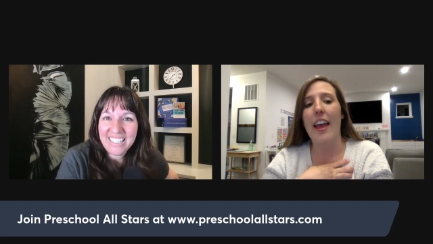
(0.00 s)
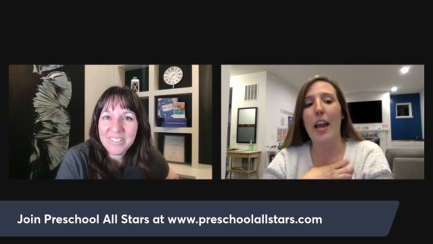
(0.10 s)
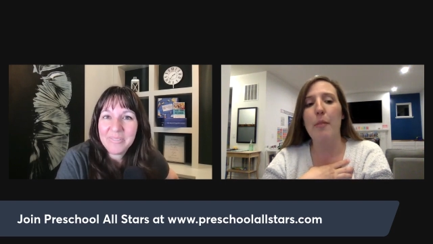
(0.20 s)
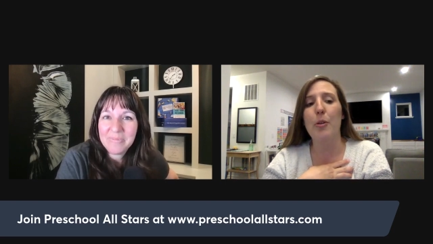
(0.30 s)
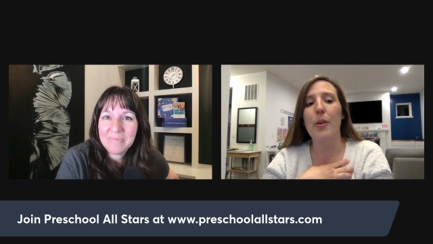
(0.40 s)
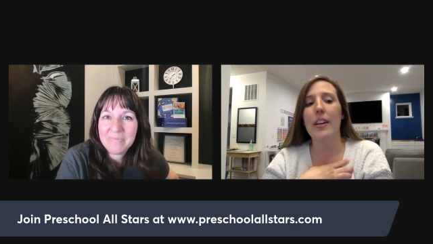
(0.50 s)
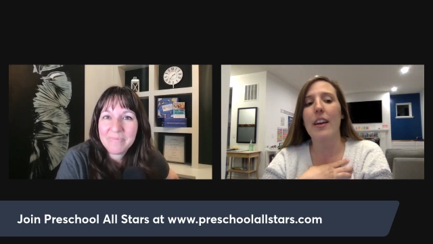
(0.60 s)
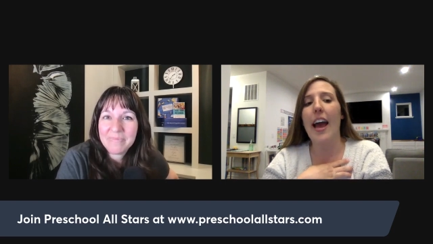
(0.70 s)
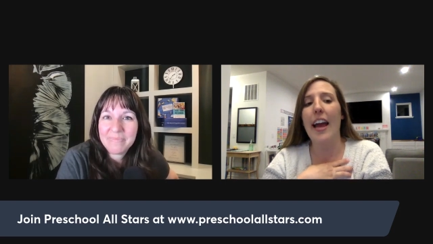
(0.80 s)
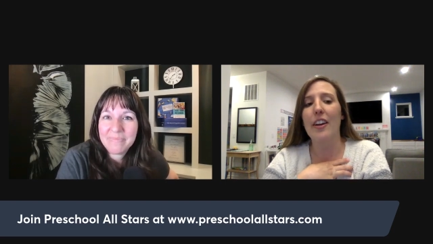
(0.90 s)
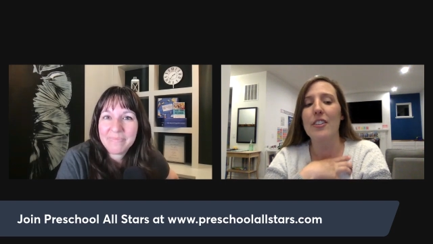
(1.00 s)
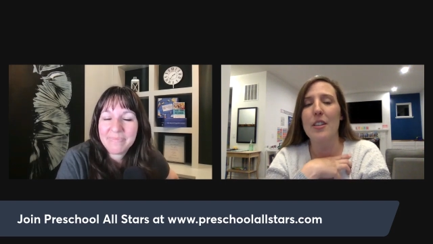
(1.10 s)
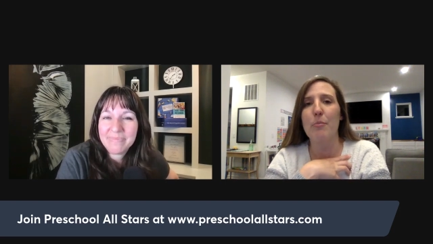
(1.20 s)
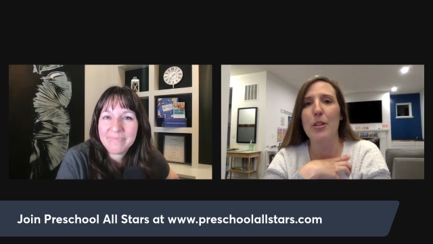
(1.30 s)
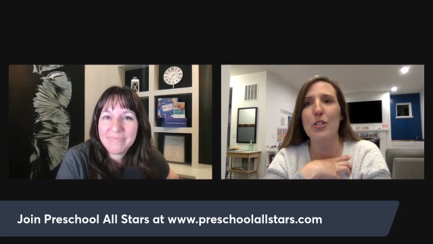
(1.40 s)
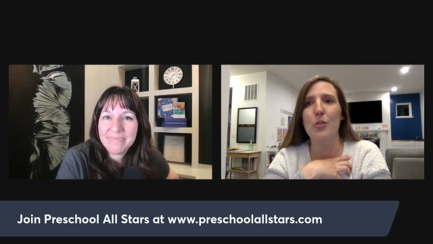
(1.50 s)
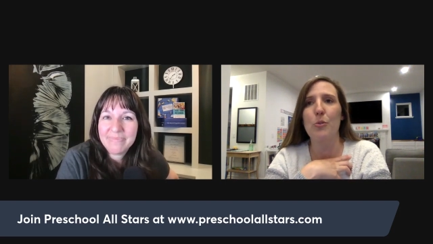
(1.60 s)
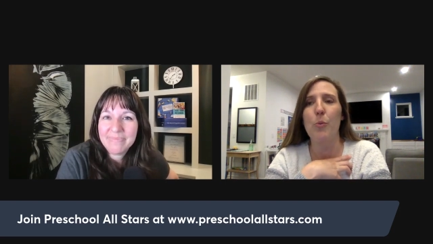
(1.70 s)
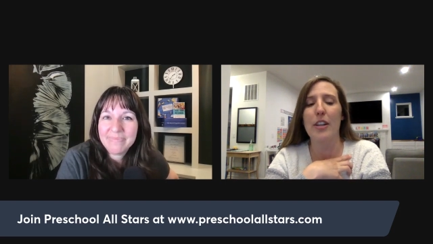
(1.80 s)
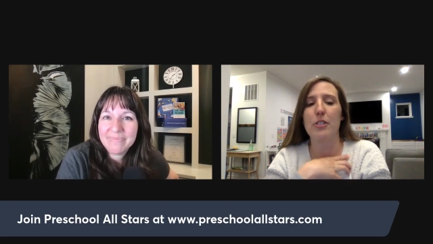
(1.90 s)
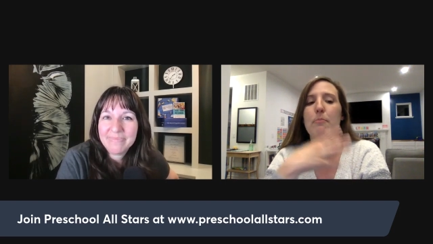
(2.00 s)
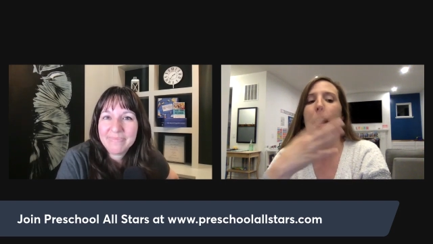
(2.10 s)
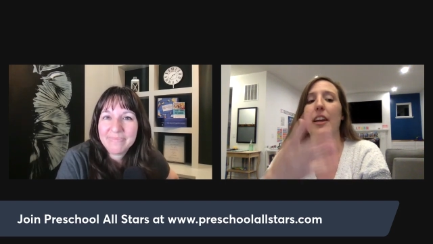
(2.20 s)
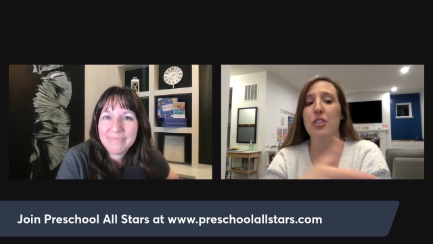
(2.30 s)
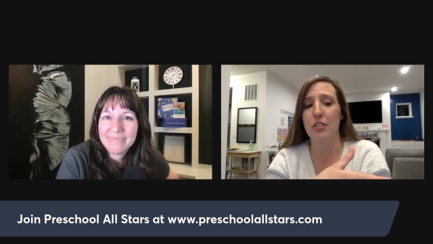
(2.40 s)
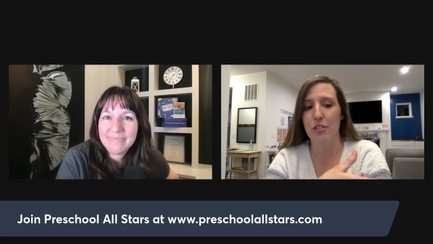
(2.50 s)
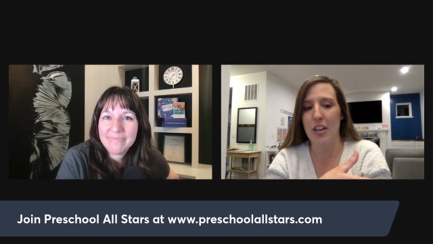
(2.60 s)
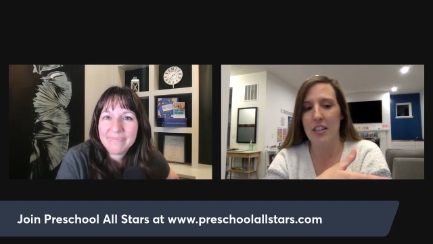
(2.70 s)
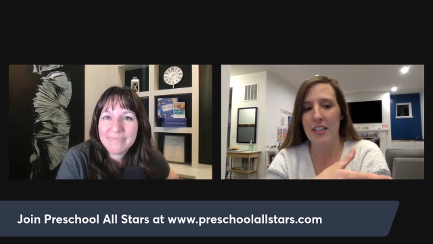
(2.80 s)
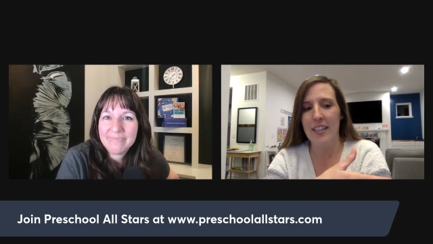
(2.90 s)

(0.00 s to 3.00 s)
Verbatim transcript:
Speaker 1: and I'm going to hire someone to watch my children.